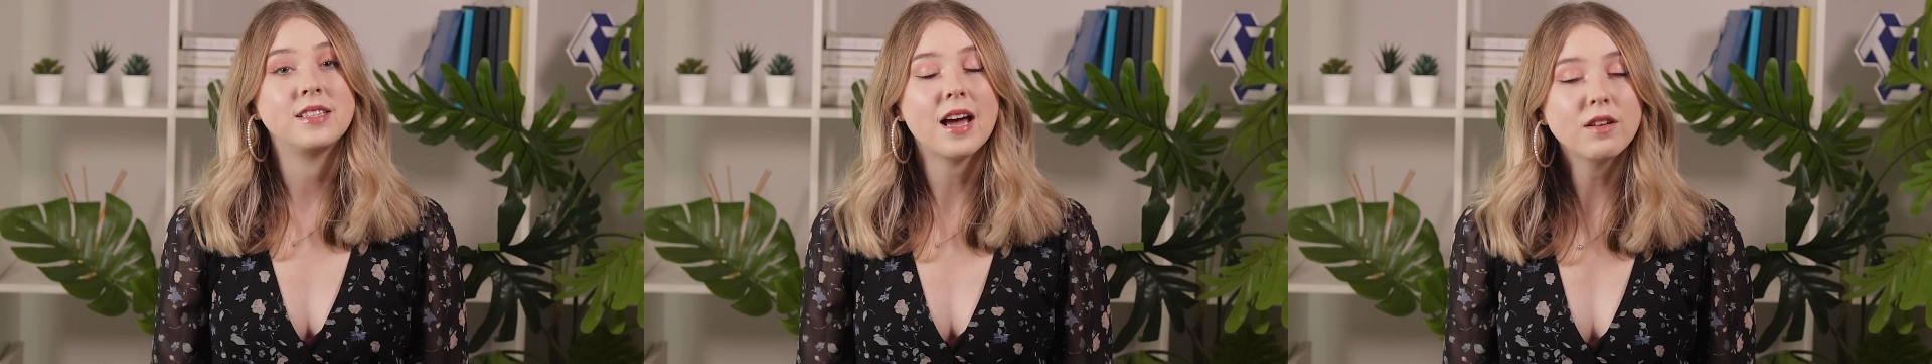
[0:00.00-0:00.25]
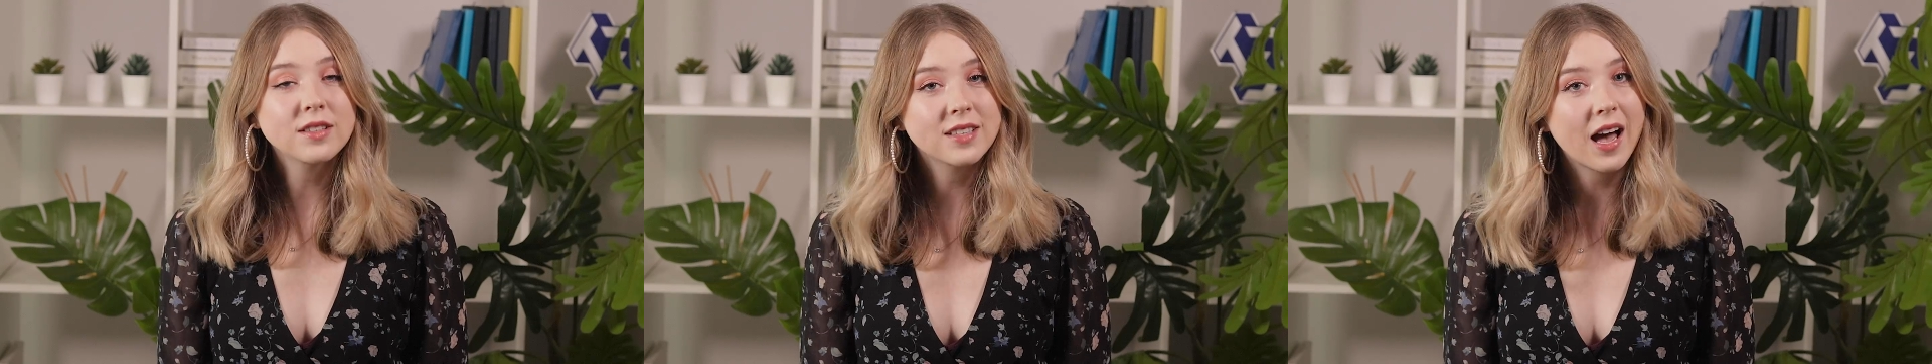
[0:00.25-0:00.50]
The
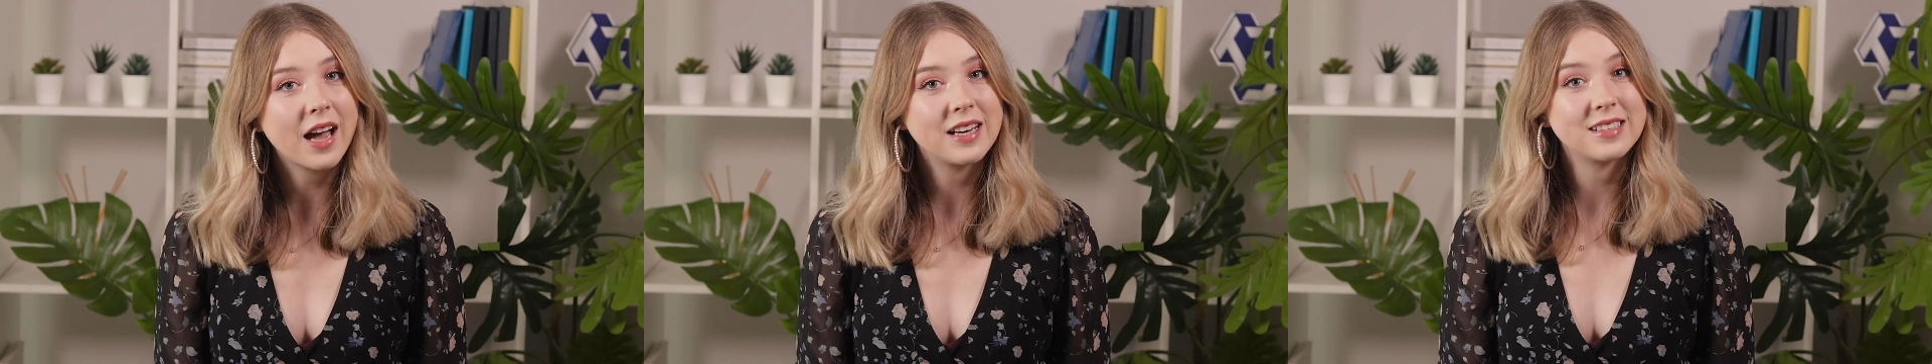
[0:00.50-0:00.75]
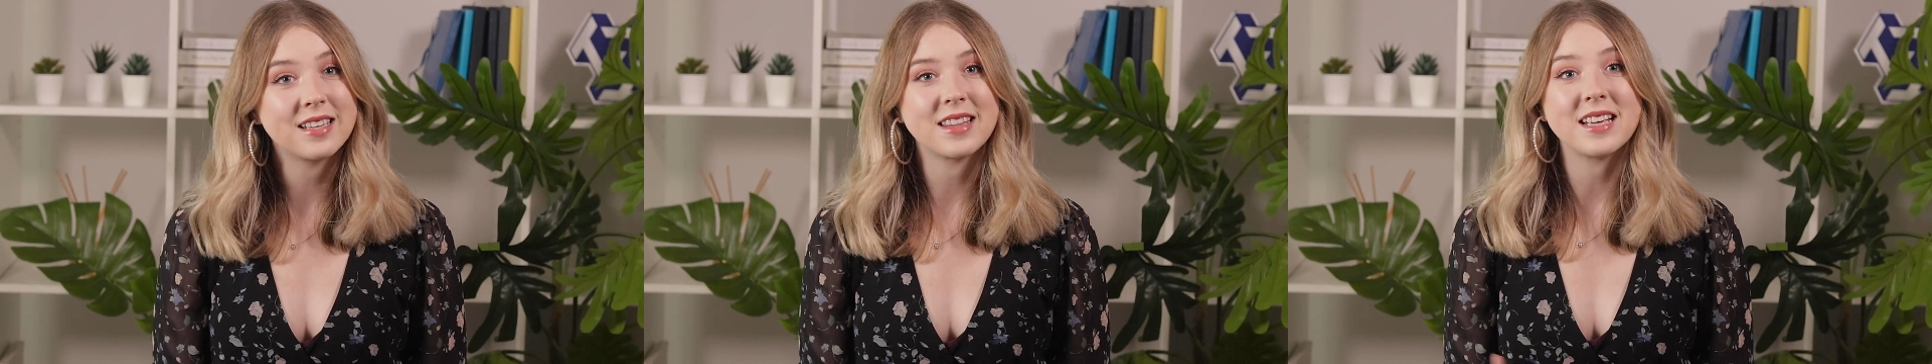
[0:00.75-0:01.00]

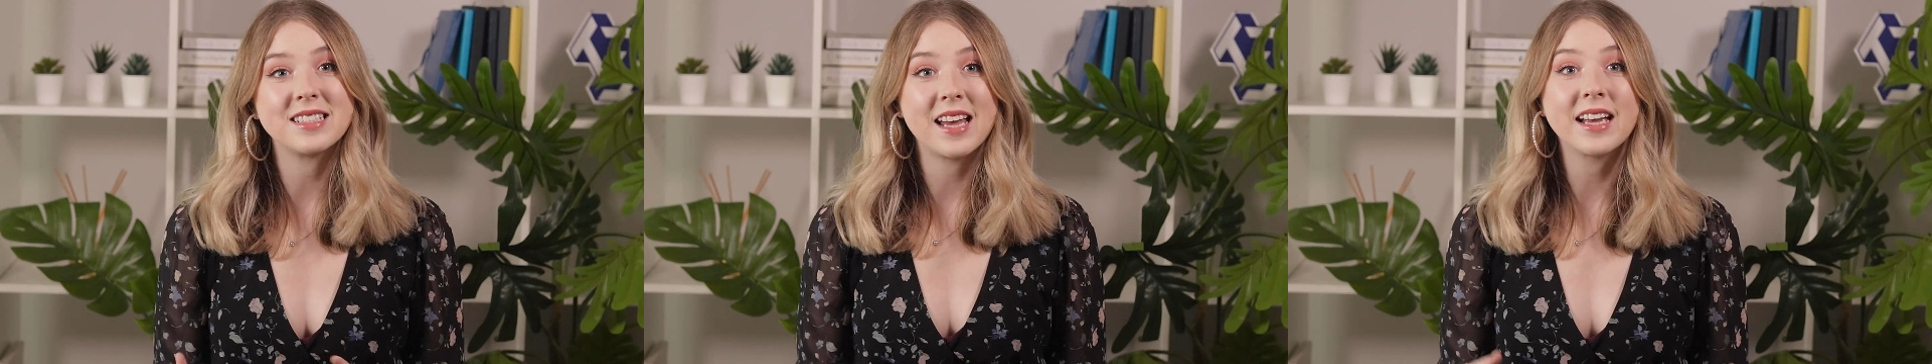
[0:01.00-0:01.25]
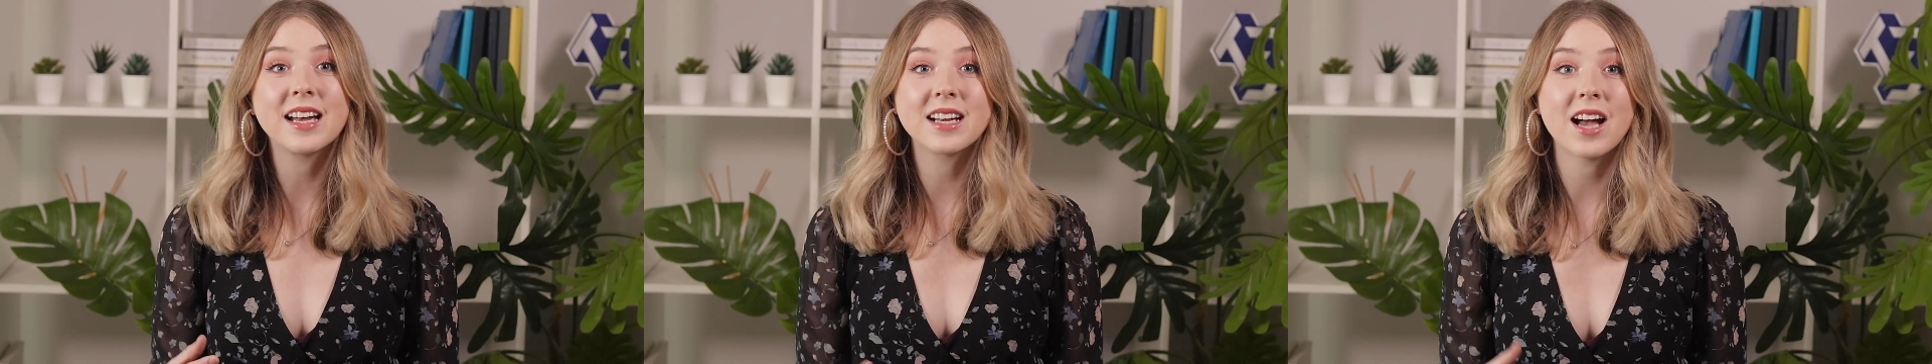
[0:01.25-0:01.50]
downside is that they
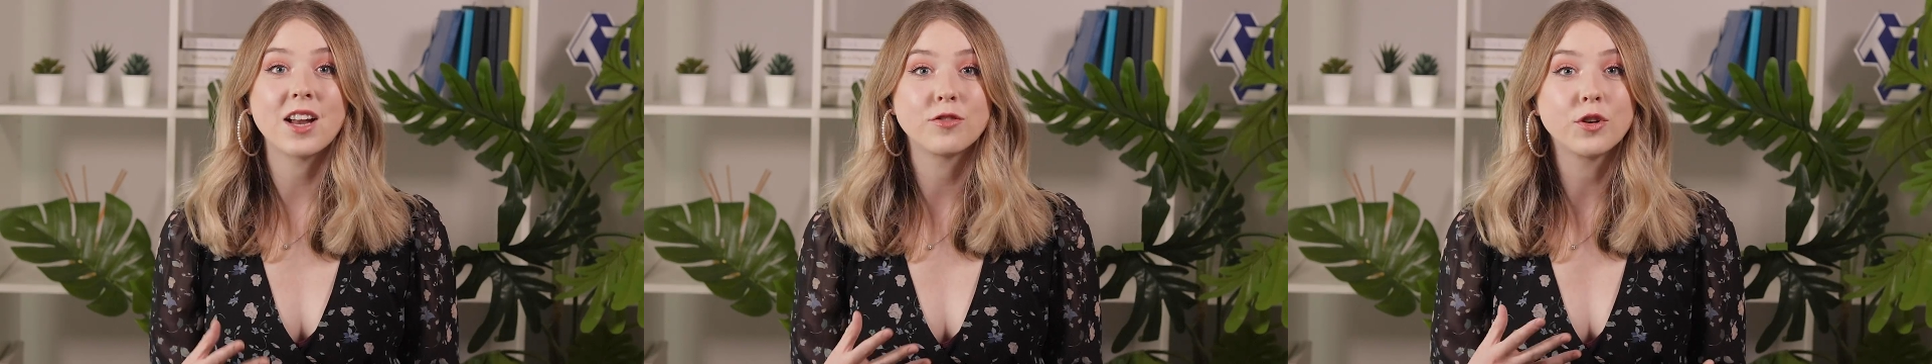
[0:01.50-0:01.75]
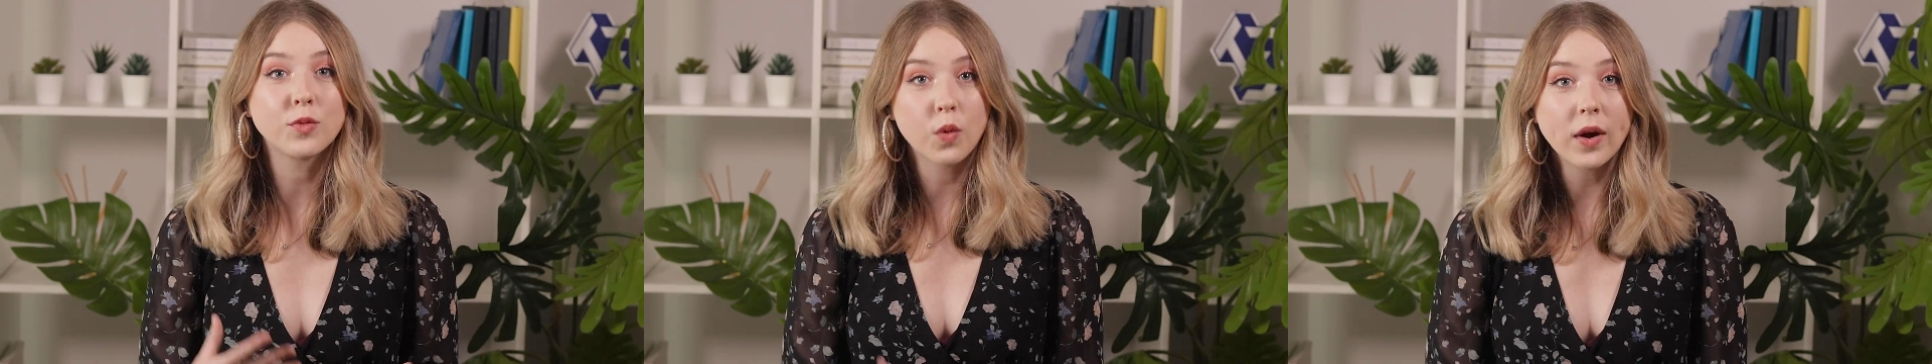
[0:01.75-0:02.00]
take a cut
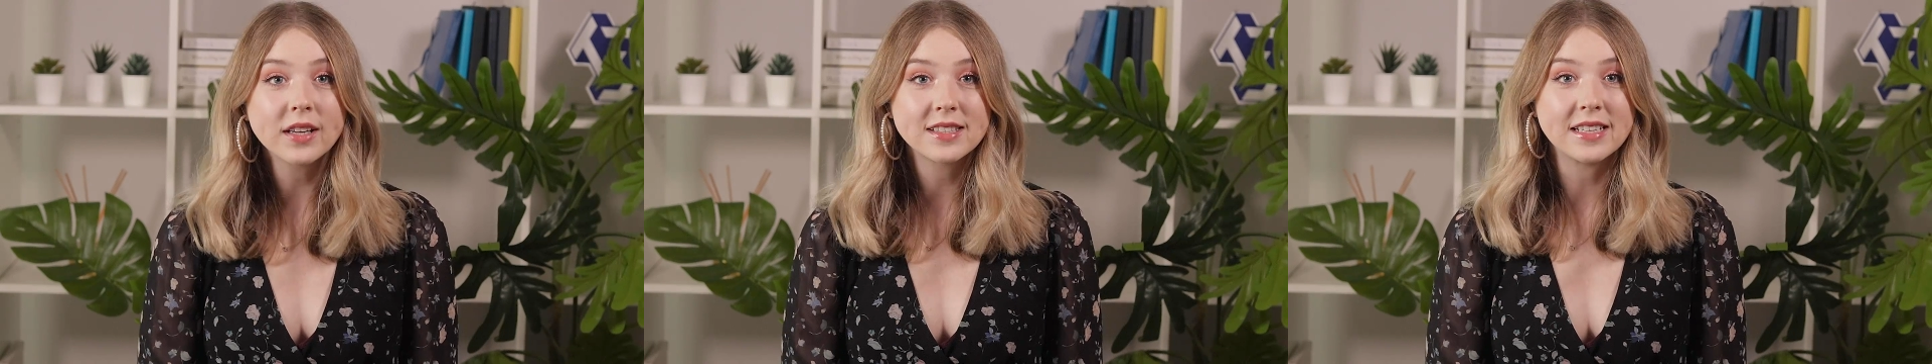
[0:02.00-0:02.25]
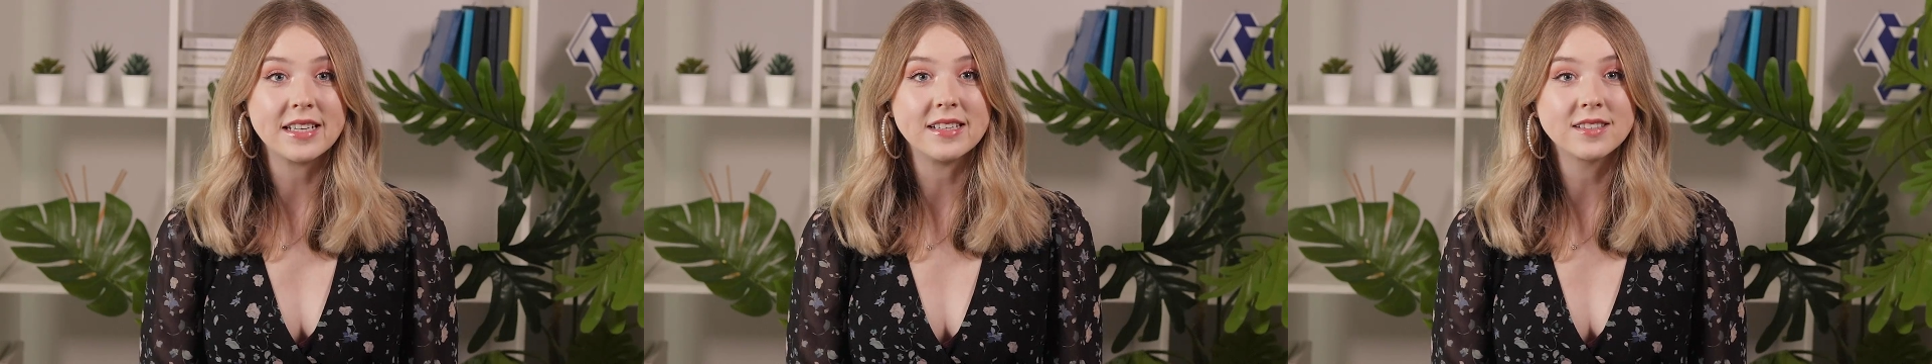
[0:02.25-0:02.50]
of your
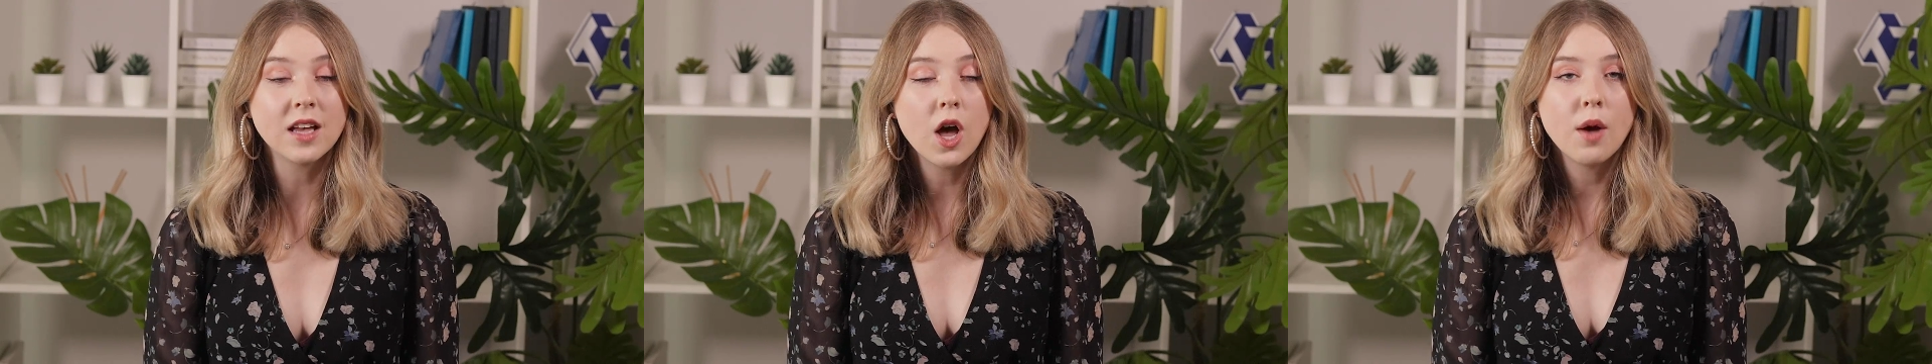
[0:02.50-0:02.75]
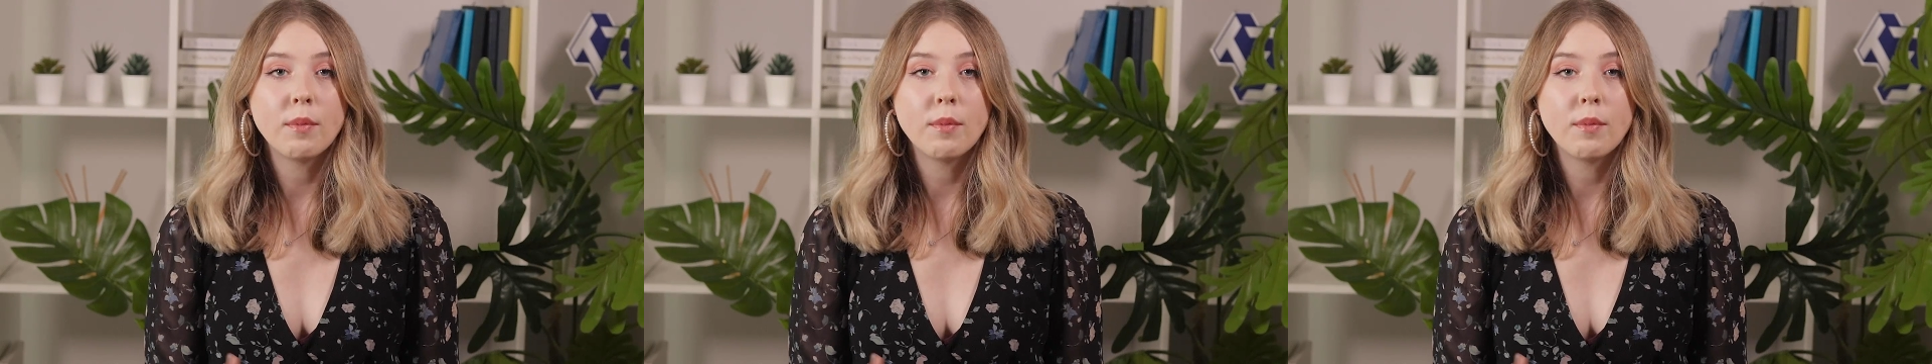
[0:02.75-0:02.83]
royalties,